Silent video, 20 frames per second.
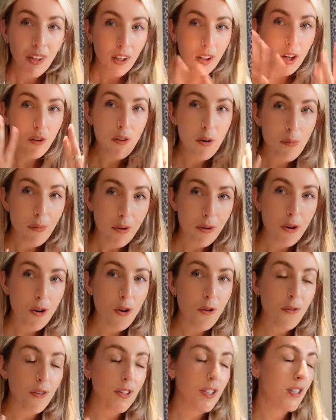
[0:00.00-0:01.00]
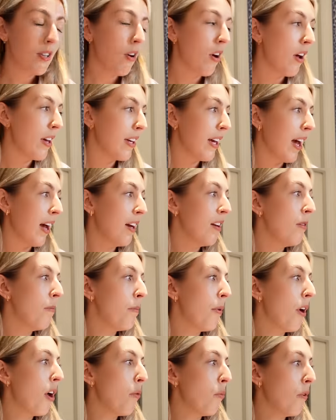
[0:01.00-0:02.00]
like remove and start again
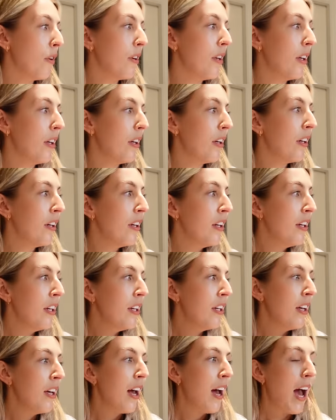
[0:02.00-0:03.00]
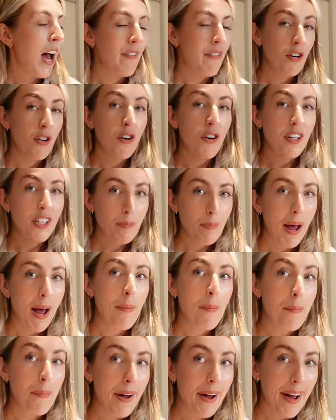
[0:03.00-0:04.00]
but I want to have a nice
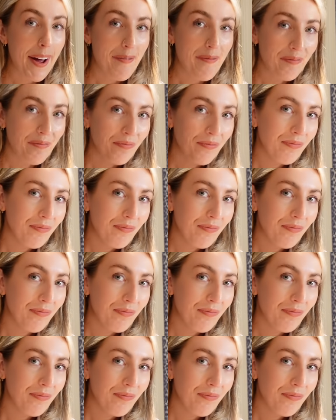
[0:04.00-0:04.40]
pamper